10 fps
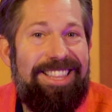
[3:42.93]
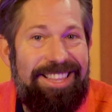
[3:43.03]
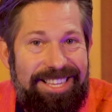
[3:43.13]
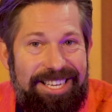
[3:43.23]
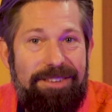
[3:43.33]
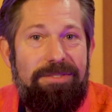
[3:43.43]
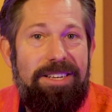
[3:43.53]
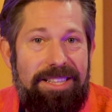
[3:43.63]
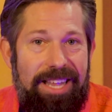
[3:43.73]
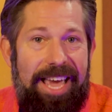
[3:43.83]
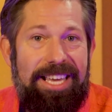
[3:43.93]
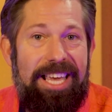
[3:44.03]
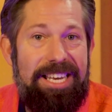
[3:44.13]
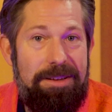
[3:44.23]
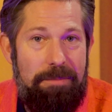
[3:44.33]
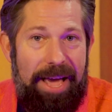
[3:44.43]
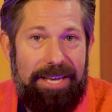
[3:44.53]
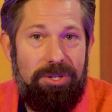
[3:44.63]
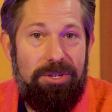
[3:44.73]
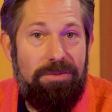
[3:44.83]
Live like an
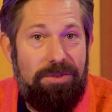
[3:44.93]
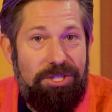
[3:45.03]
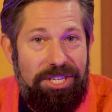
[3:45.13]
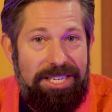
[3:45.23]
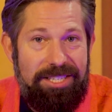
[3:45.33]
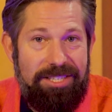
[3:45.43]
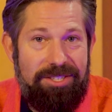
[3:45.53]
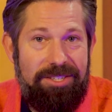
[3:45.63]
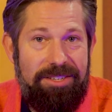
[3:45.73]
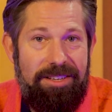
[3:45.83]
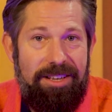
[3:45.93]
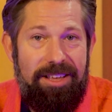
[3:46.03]
ambassador for Jesus.